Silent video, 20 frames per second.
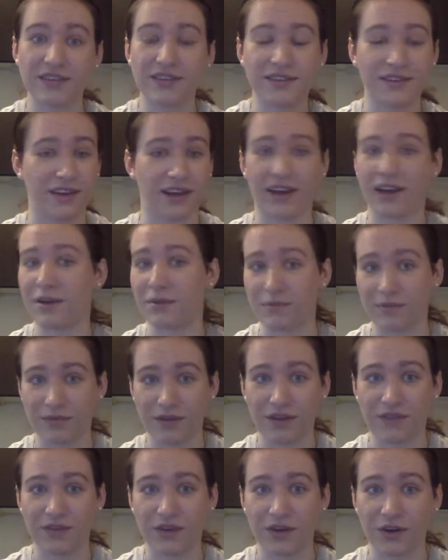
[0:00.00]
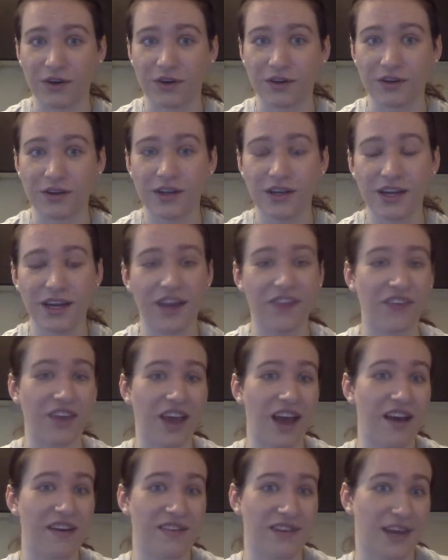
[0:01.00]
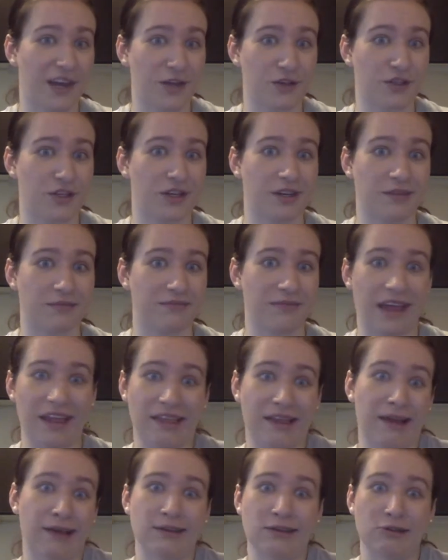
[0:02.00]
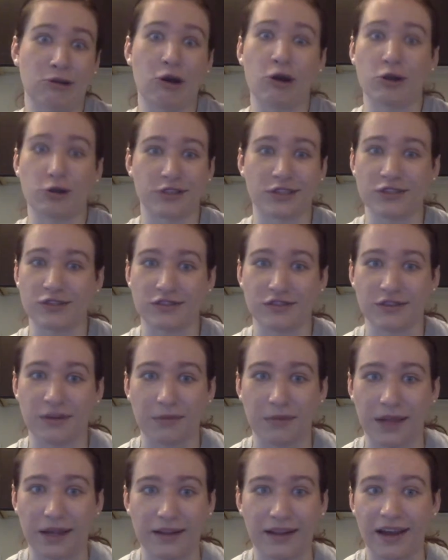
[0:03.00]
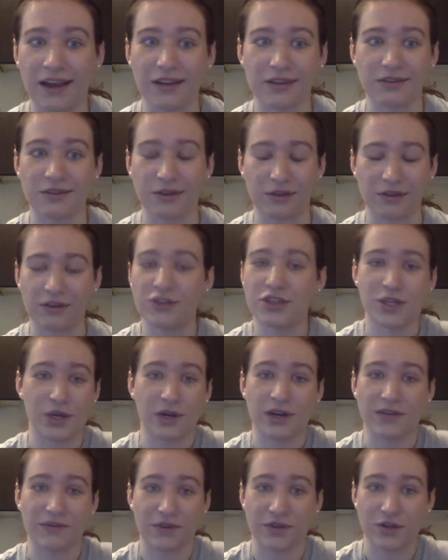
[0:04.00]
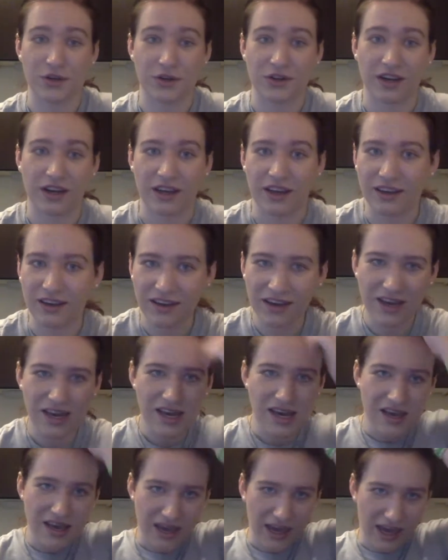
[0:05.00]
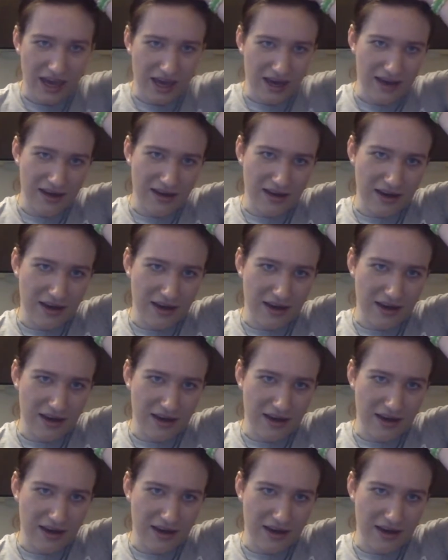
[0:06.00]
If you have an extra $1,000 or something like that, join a fraternity. And